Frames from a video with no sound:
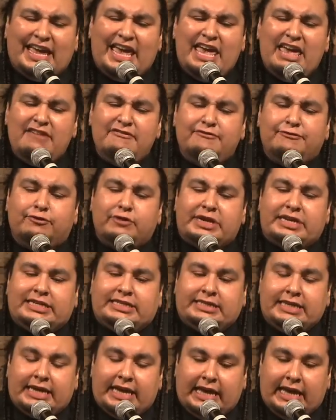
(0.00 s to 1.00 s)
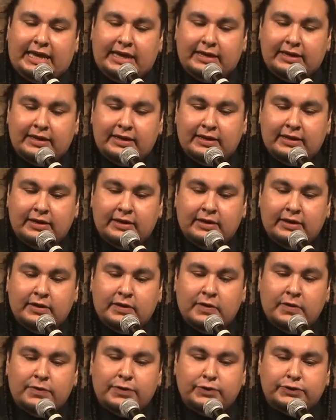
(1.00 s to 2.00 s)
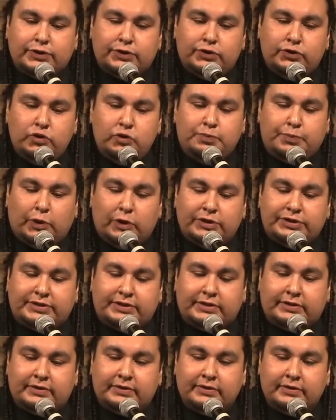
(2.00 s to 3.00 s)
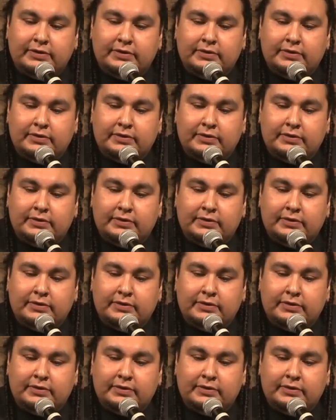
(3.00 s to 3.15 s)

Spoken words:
every day there's a new person